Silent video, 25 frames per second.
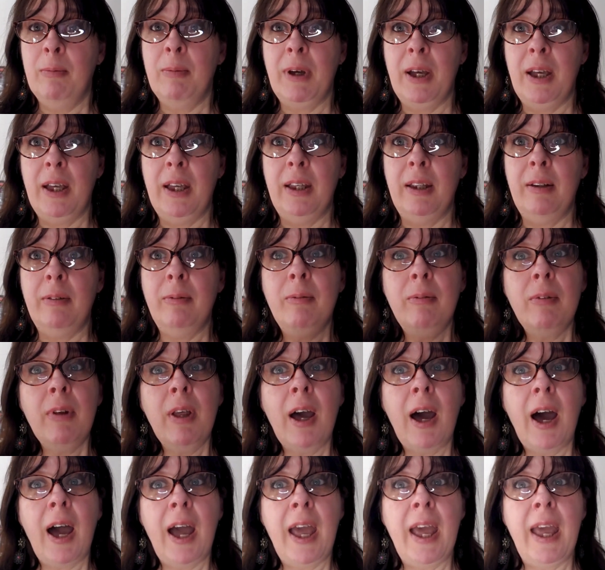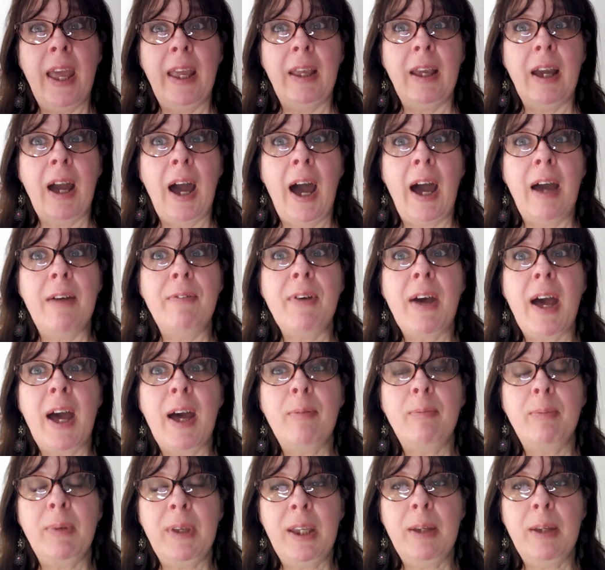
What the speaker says: But hey, I've had